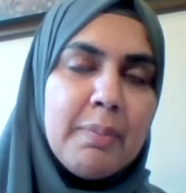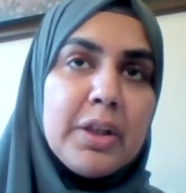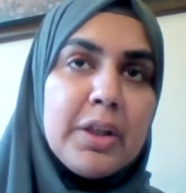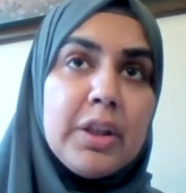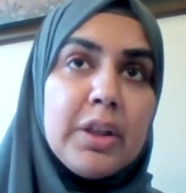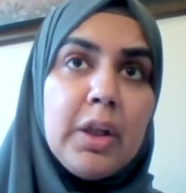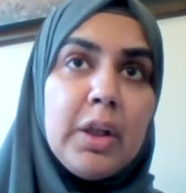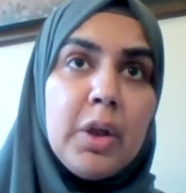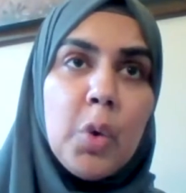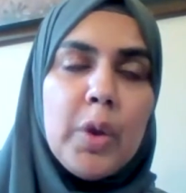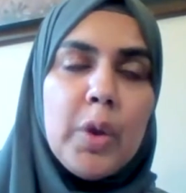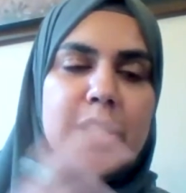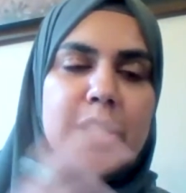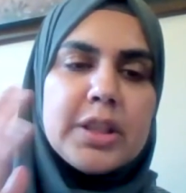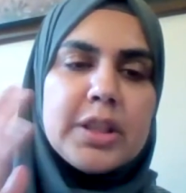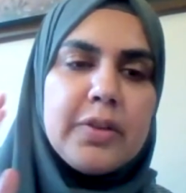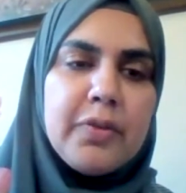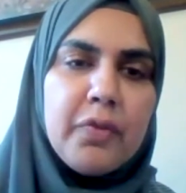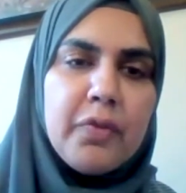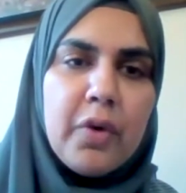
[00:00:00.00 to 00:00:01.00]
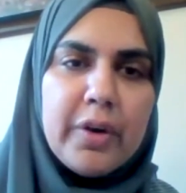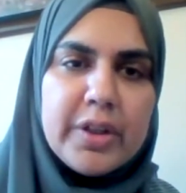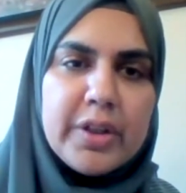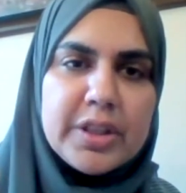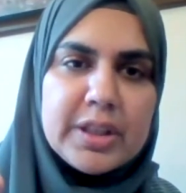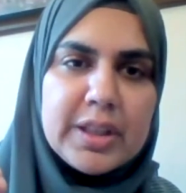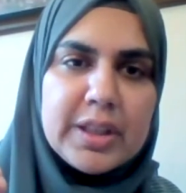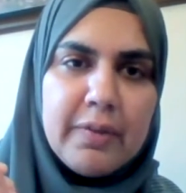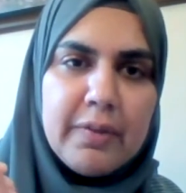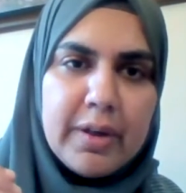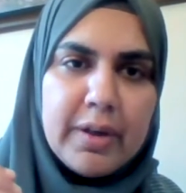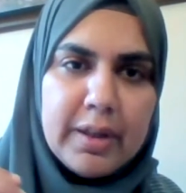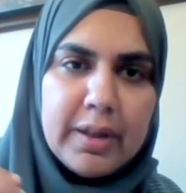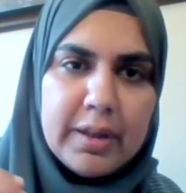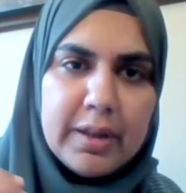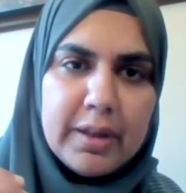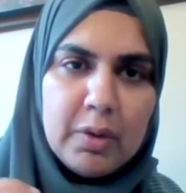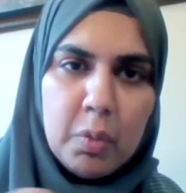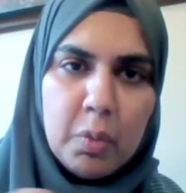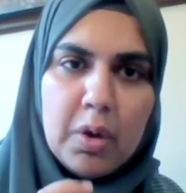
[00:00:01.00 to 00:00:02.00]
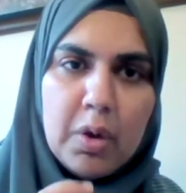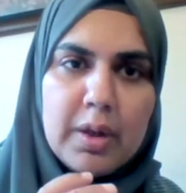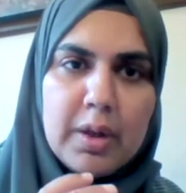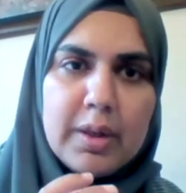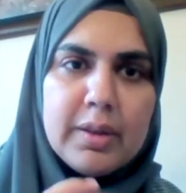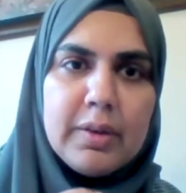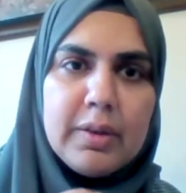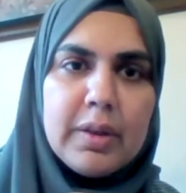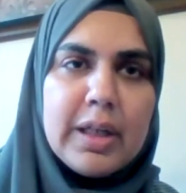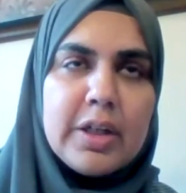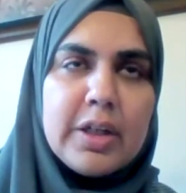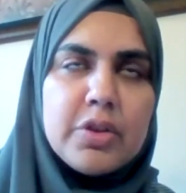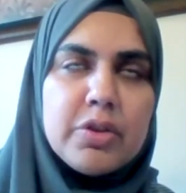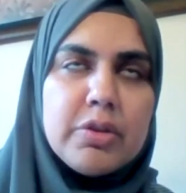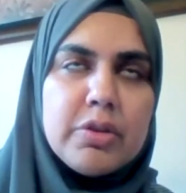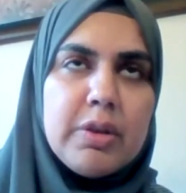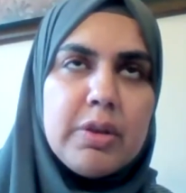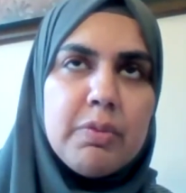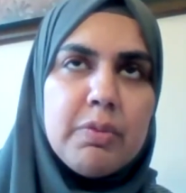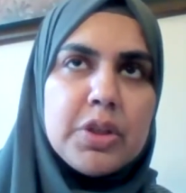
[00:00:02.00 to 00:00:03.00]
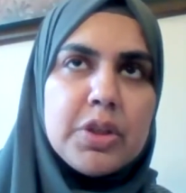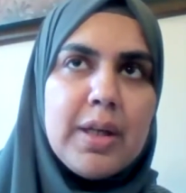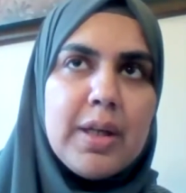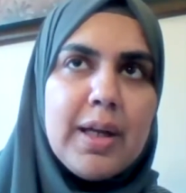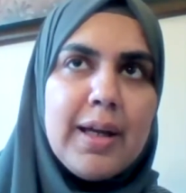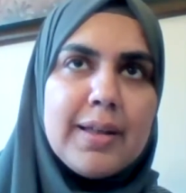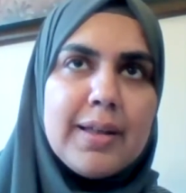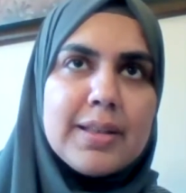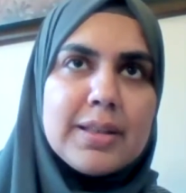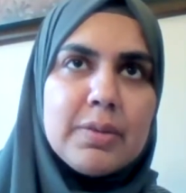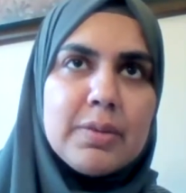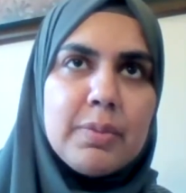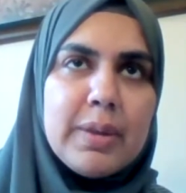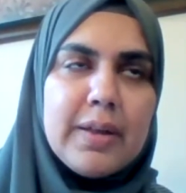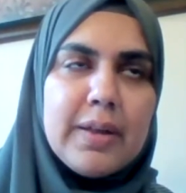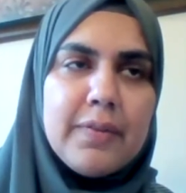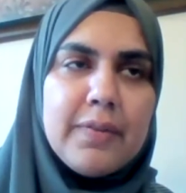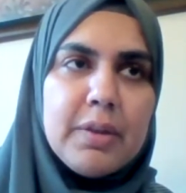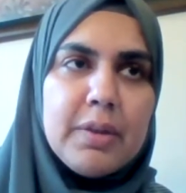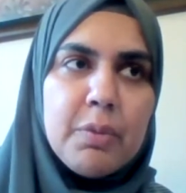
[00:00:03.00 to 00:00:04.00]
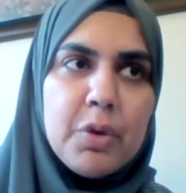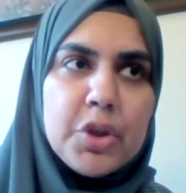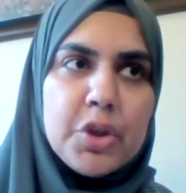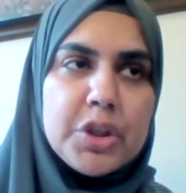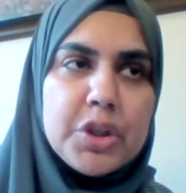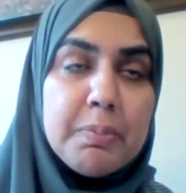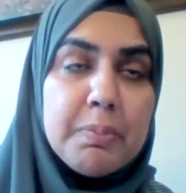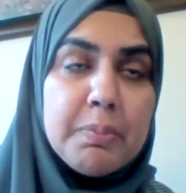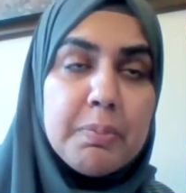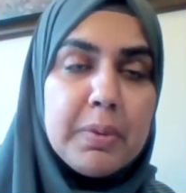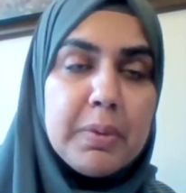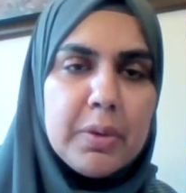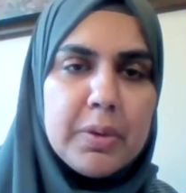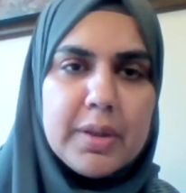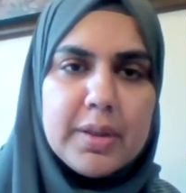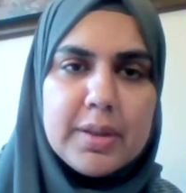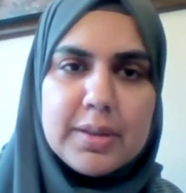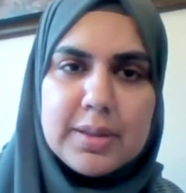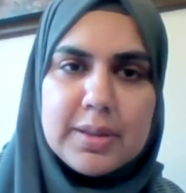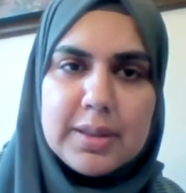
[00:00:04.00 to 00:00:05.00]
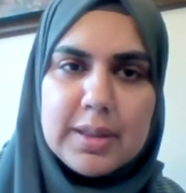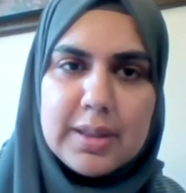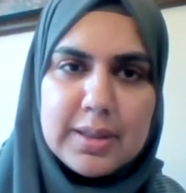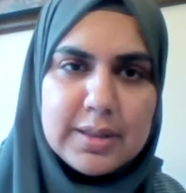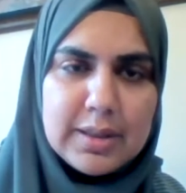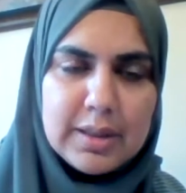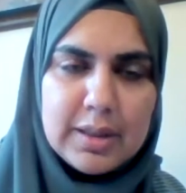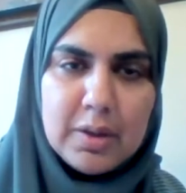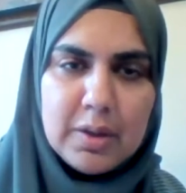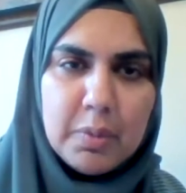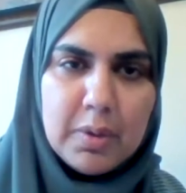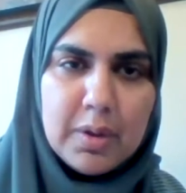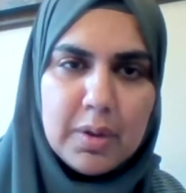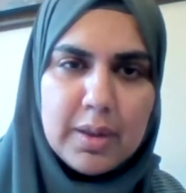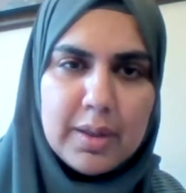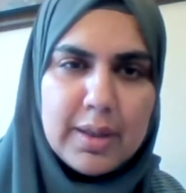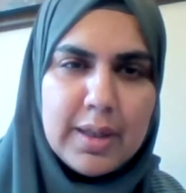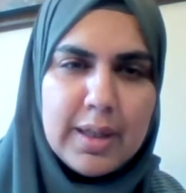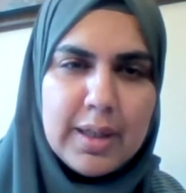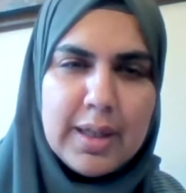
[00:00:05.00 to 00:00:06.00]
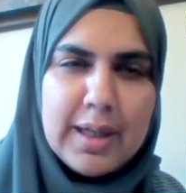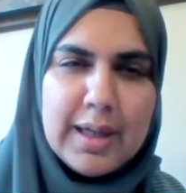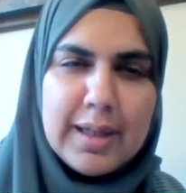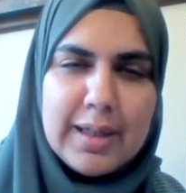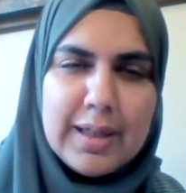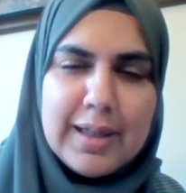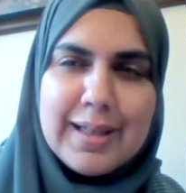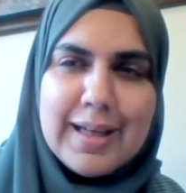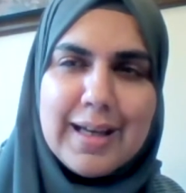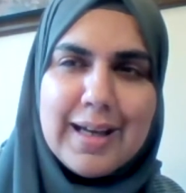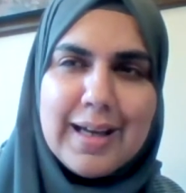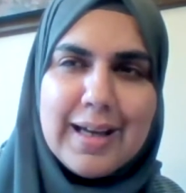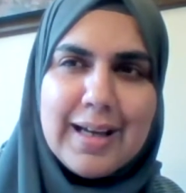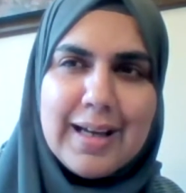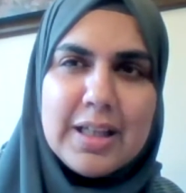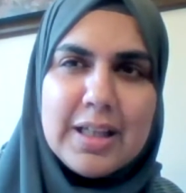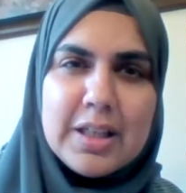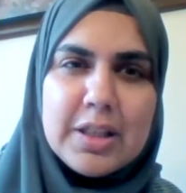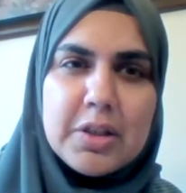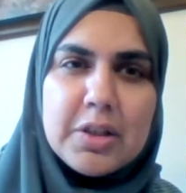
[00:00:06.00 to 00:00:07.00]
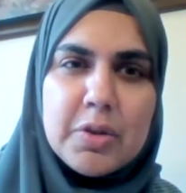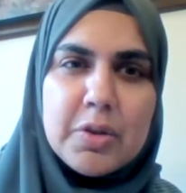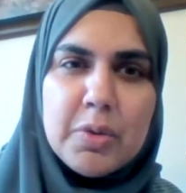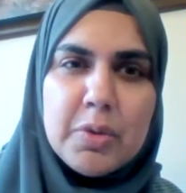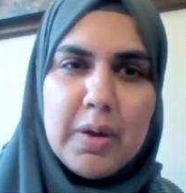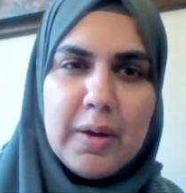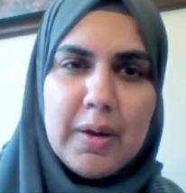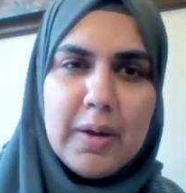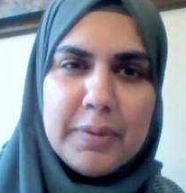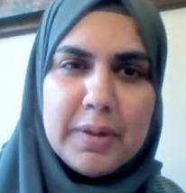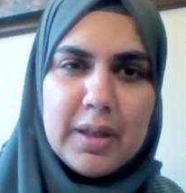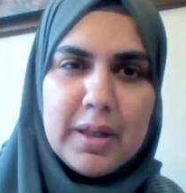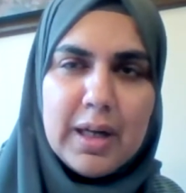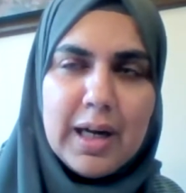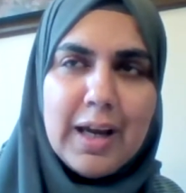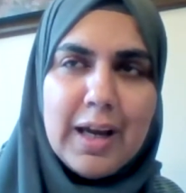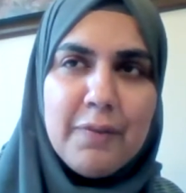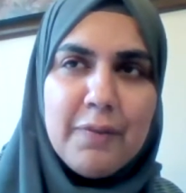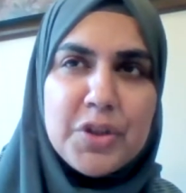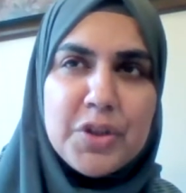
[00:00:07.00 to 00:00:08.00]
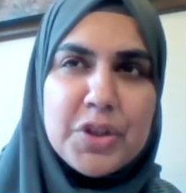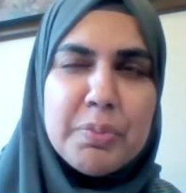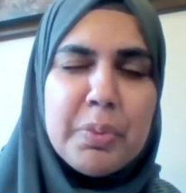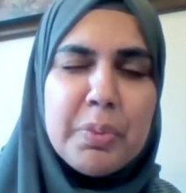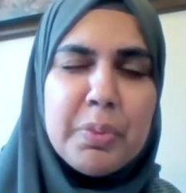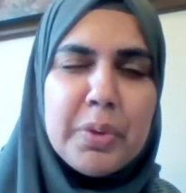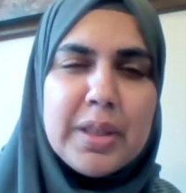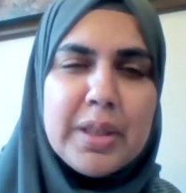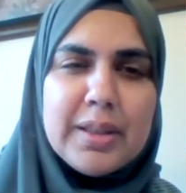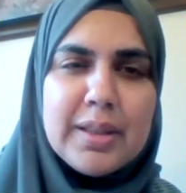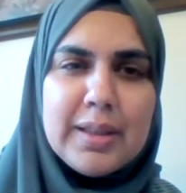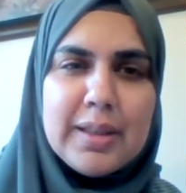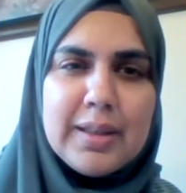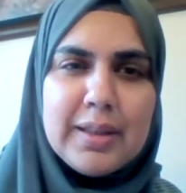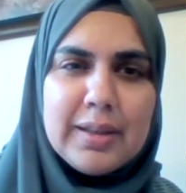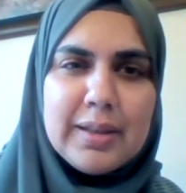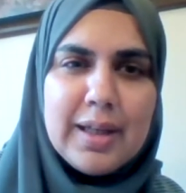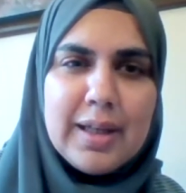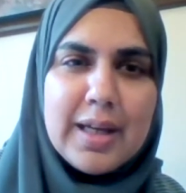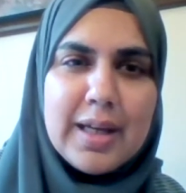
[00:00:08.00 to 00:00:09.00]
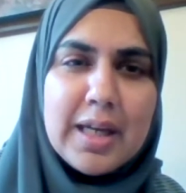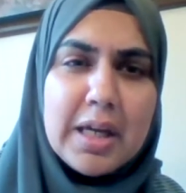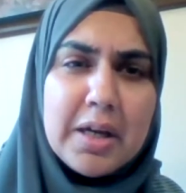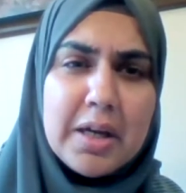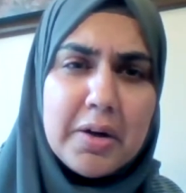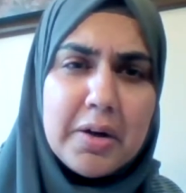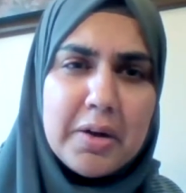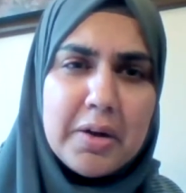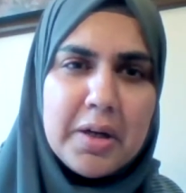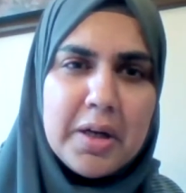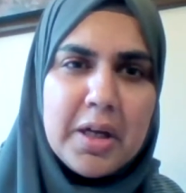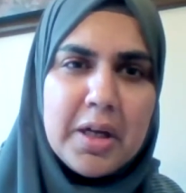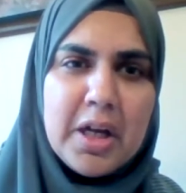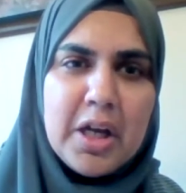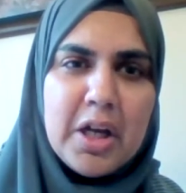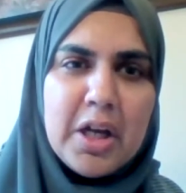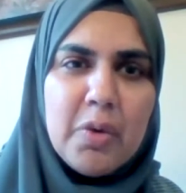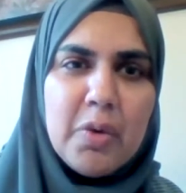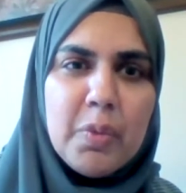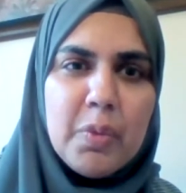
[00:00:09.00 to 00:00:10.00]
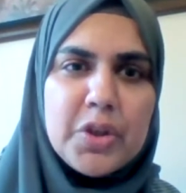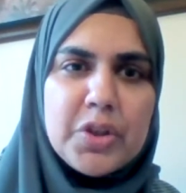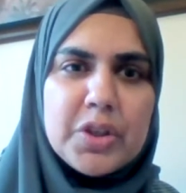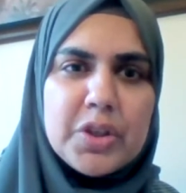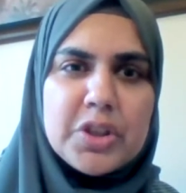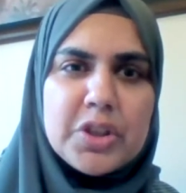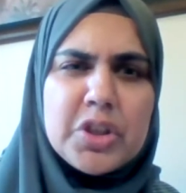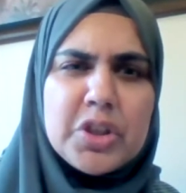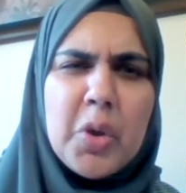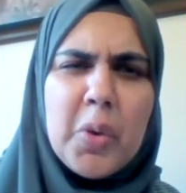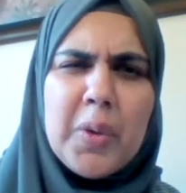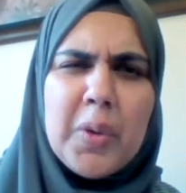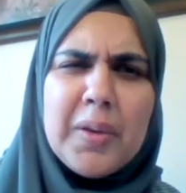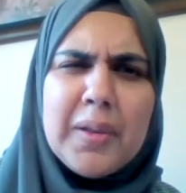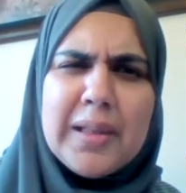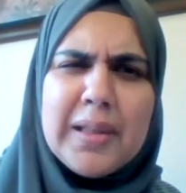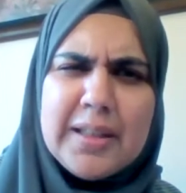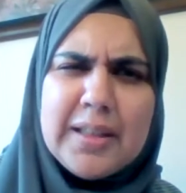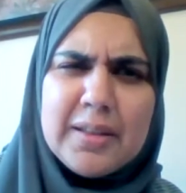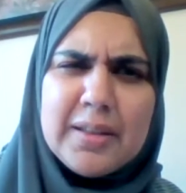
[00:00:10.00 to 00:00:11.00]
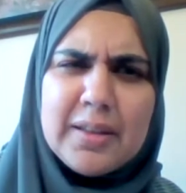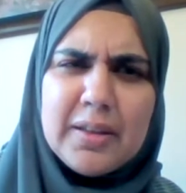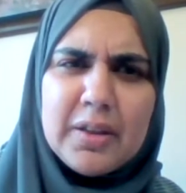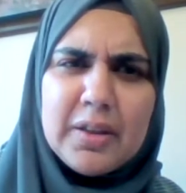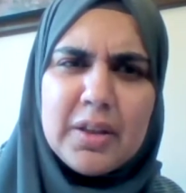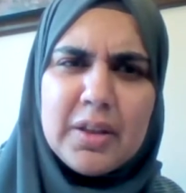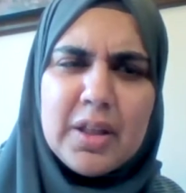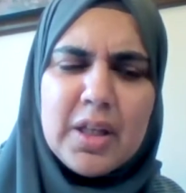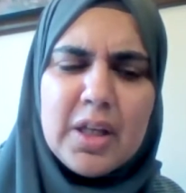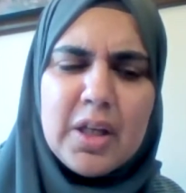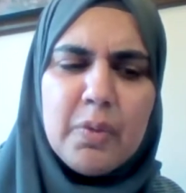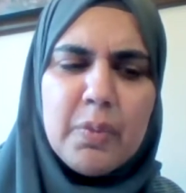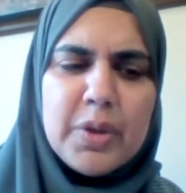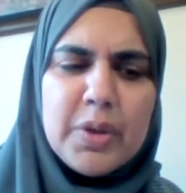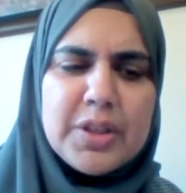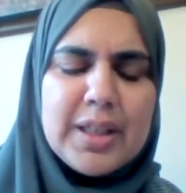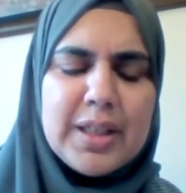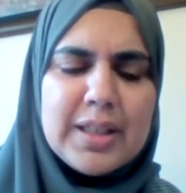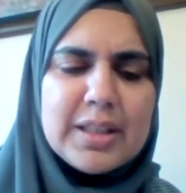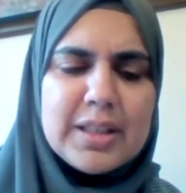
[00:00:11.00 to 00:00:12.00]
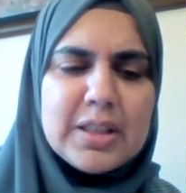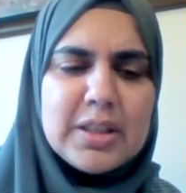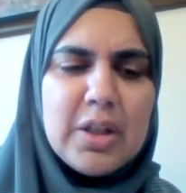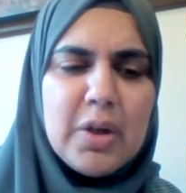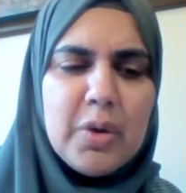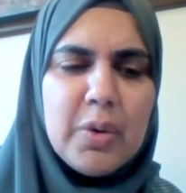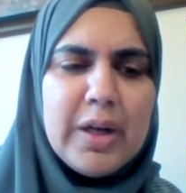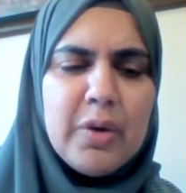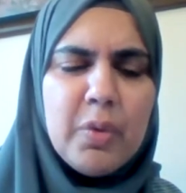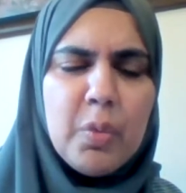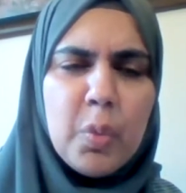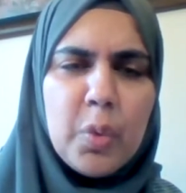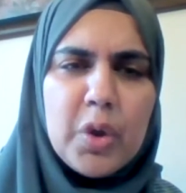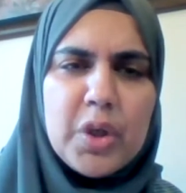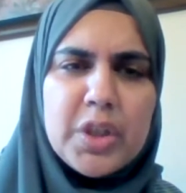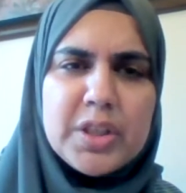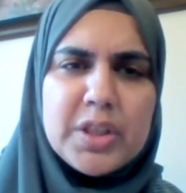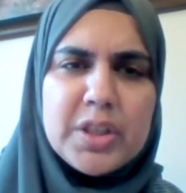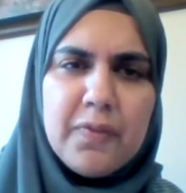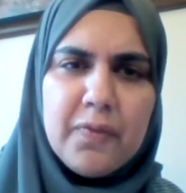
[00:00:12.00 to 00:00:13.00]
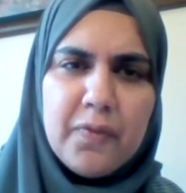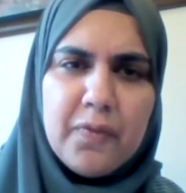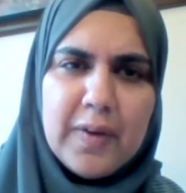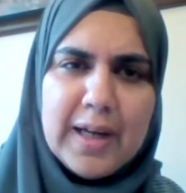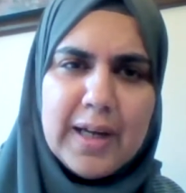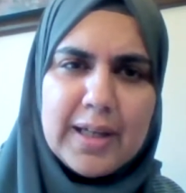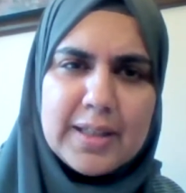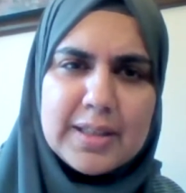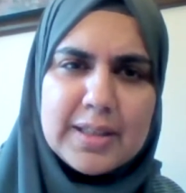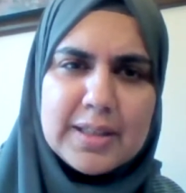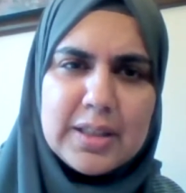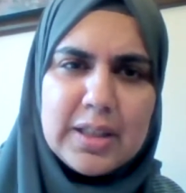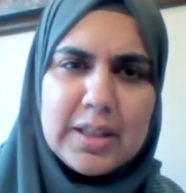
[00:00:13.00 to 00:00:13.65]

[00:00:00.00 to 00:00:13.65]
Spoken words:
the lowest forest cover in the world, the country which has one of the most polluted cities in the world. Like, I grew up there, I was breathing in the air, which is so lethal, which has so adverse effects,